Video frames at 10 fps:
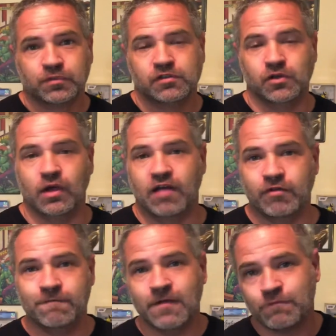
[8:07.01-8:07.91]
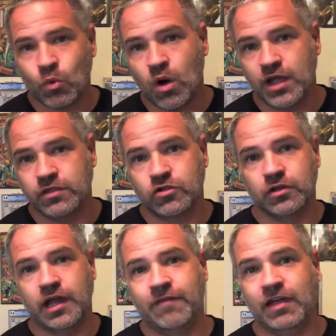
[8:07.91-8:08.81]
So every 5th one should
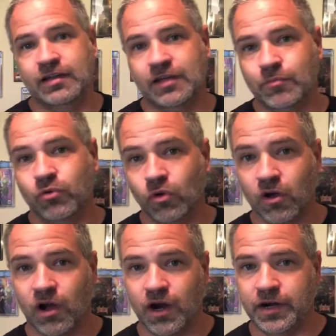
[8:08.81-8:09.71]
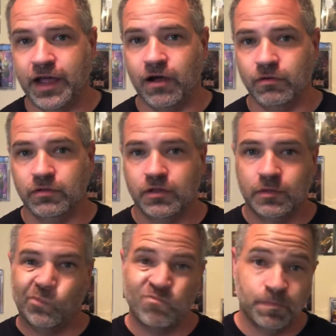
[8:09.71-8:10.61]
have that Deadpool card. Now,
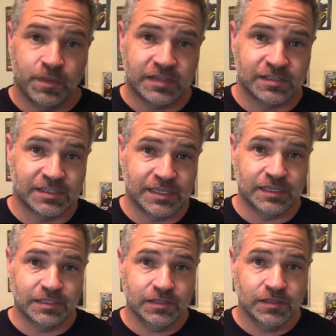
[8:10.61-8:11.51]
that's the thing.